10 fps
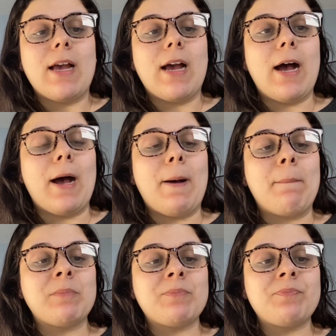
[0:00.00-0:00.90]

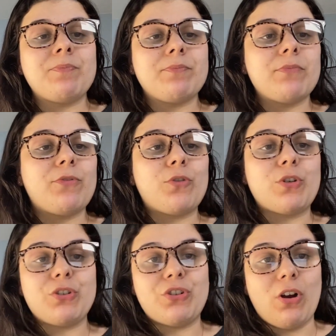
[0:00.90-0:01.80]

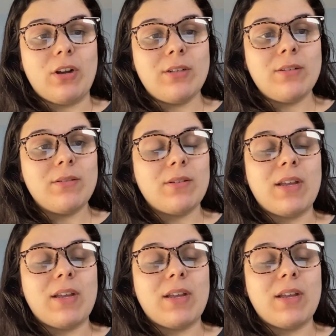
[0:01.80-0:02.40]
For John,